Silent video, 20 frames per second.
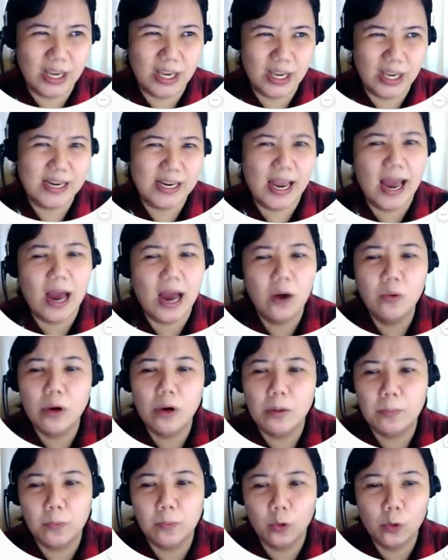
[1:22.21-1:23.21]
and how
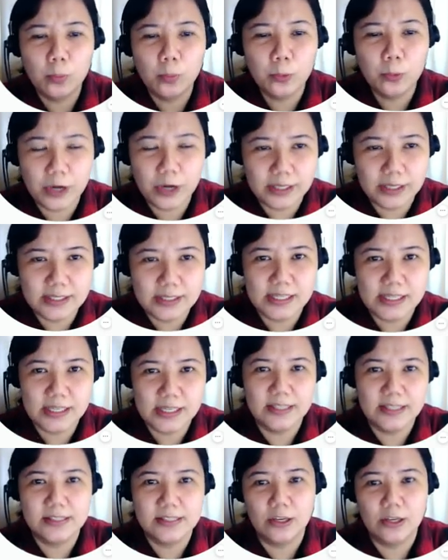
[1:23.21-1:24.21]
appropriate
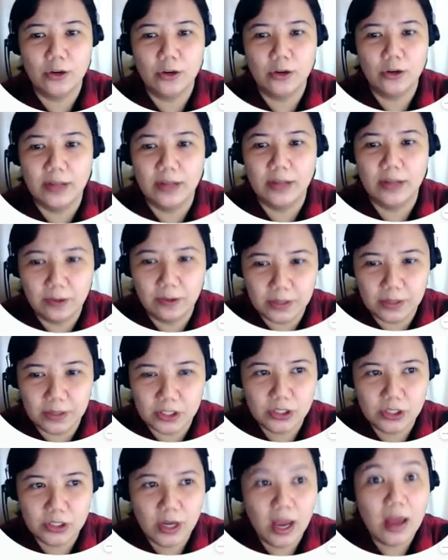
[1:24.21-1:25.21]
is your language